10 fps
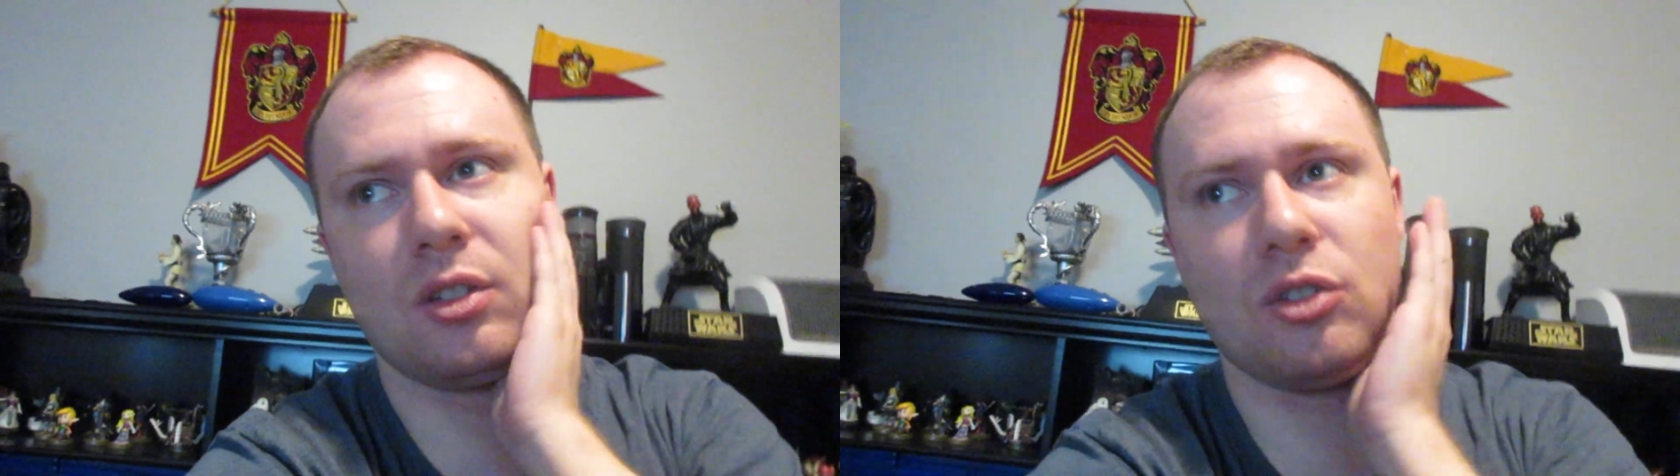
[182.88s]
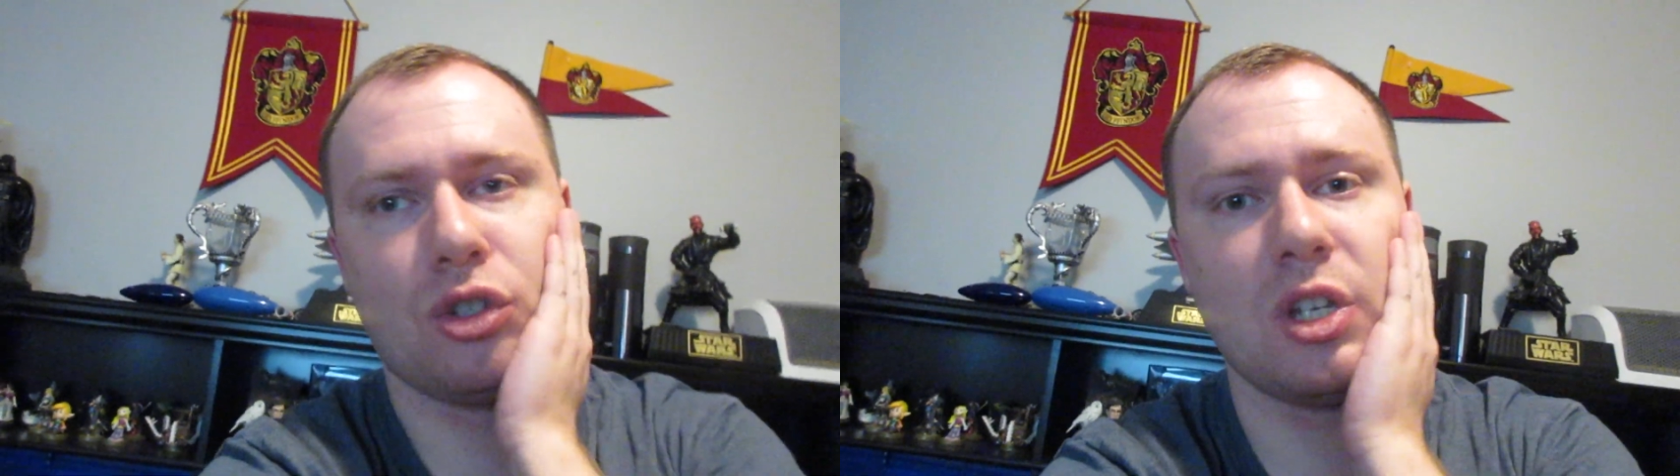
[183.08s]

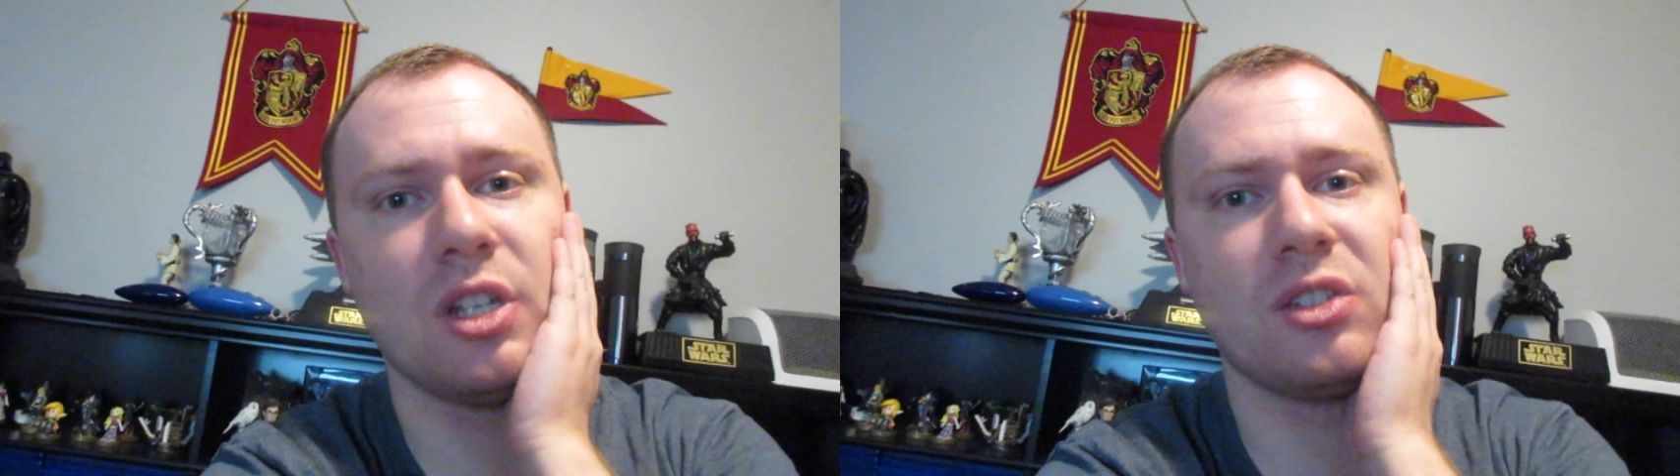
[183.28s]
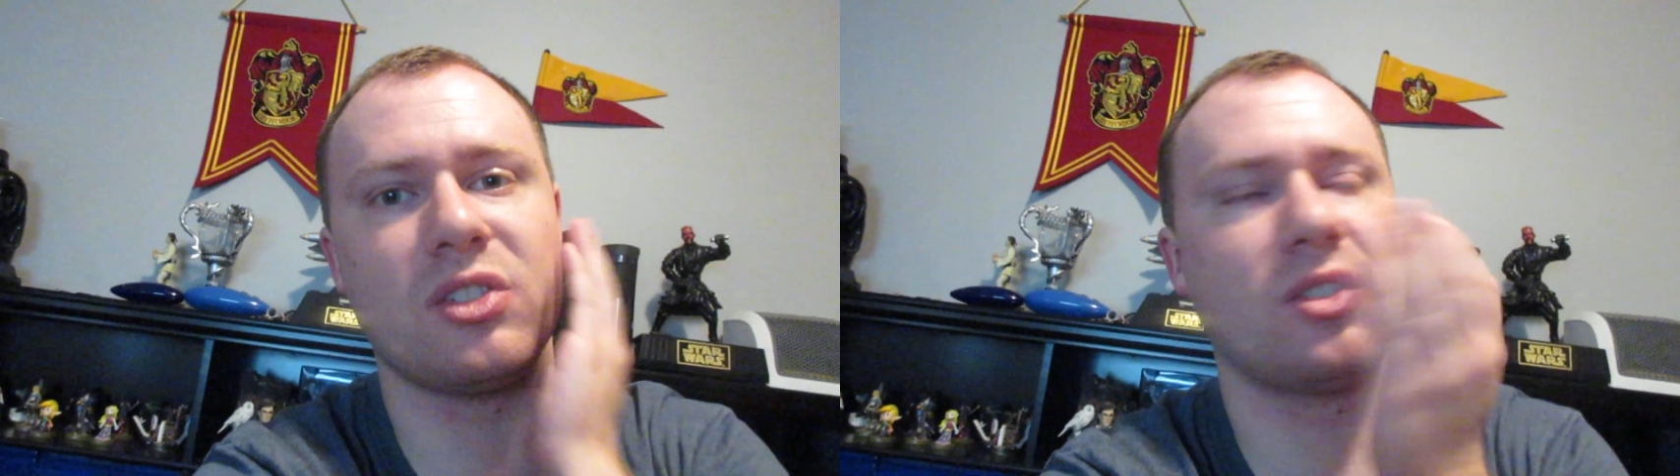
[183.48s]

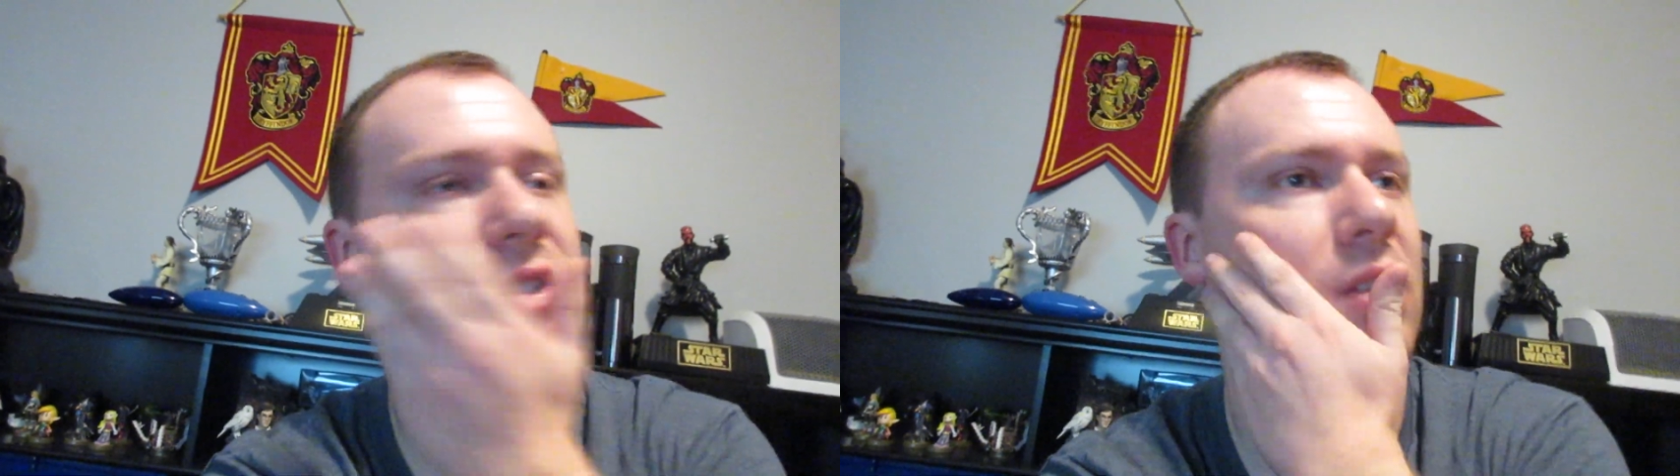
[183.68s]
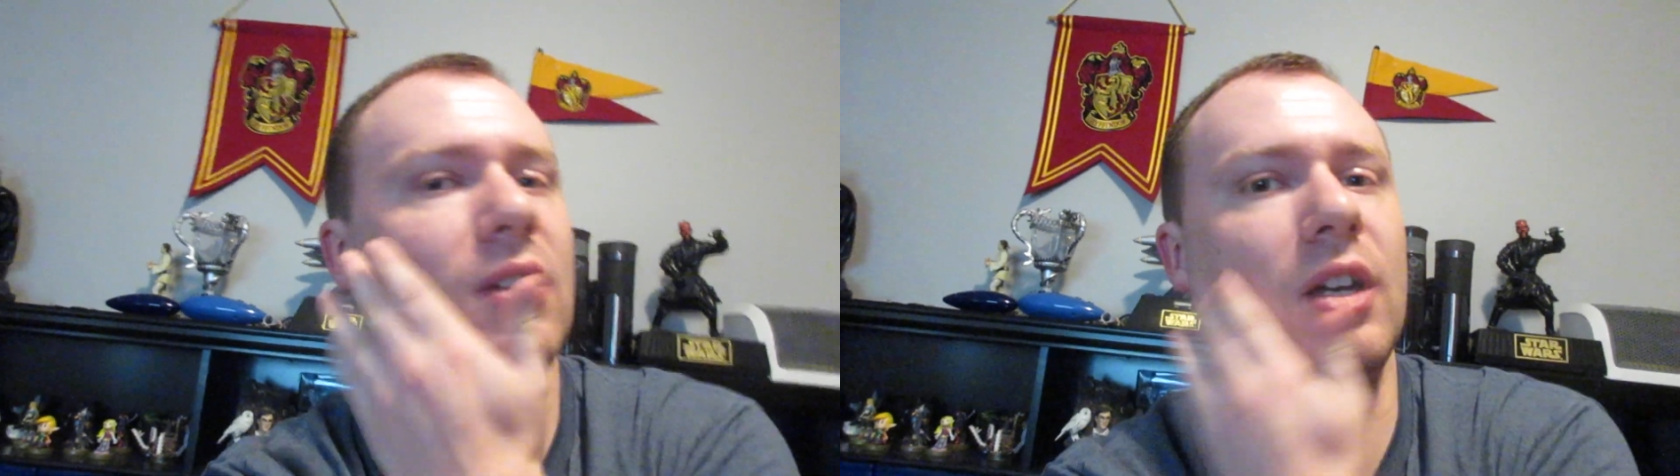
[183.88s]

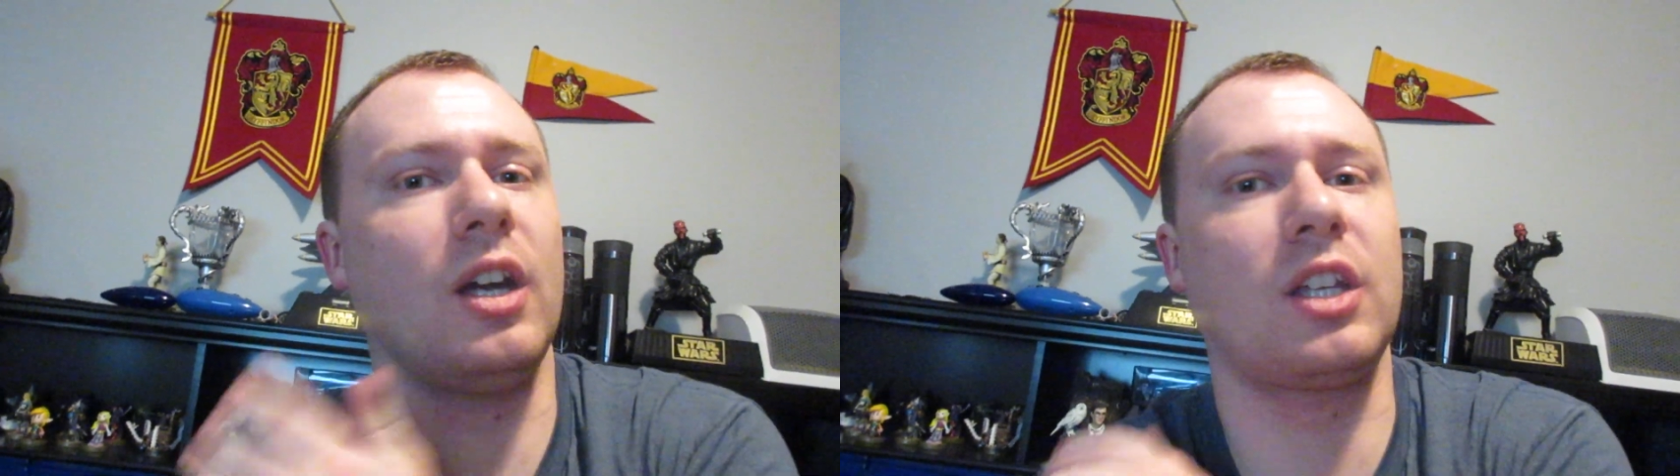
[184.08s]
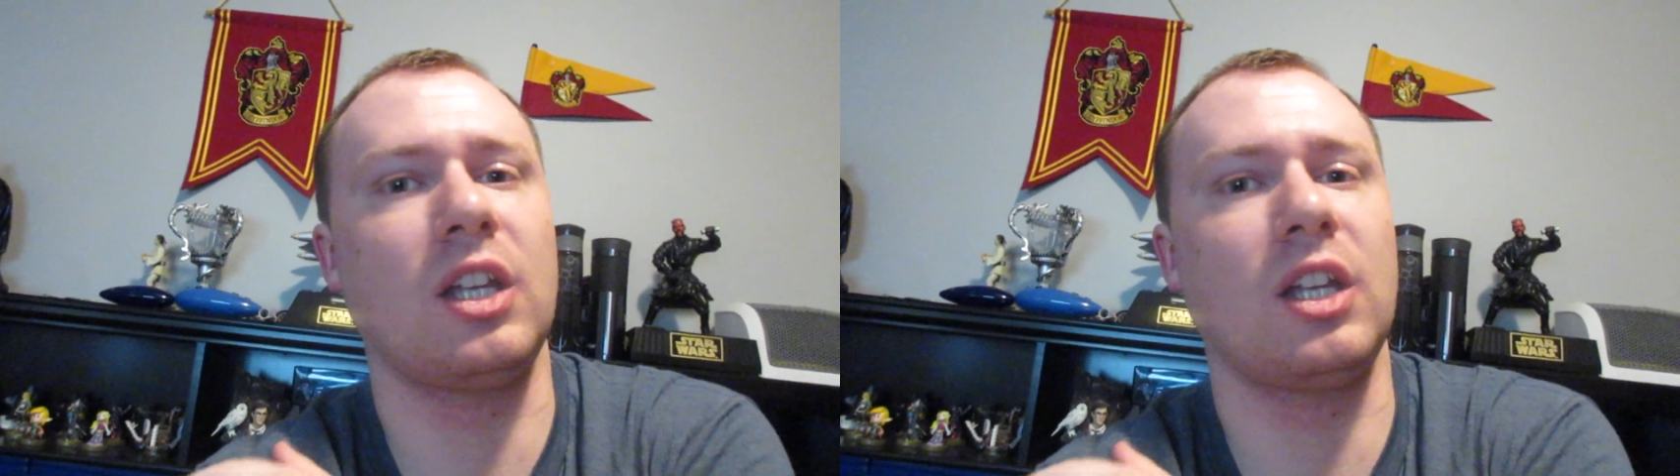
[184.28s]
she's a